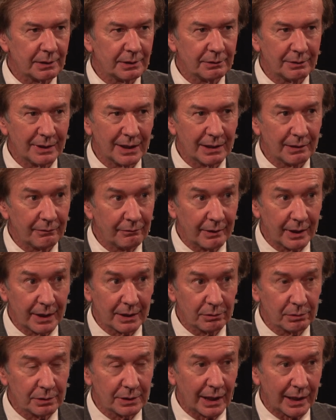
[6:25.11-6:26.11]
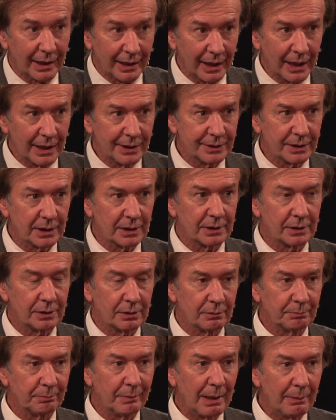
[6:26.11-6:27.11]
you need a very good technician
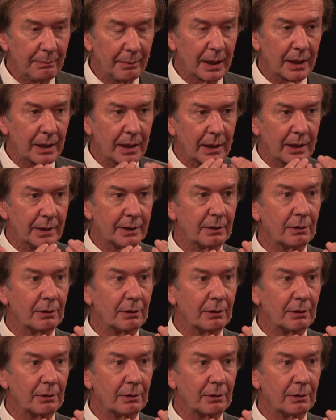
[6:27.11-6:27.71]
to mimic,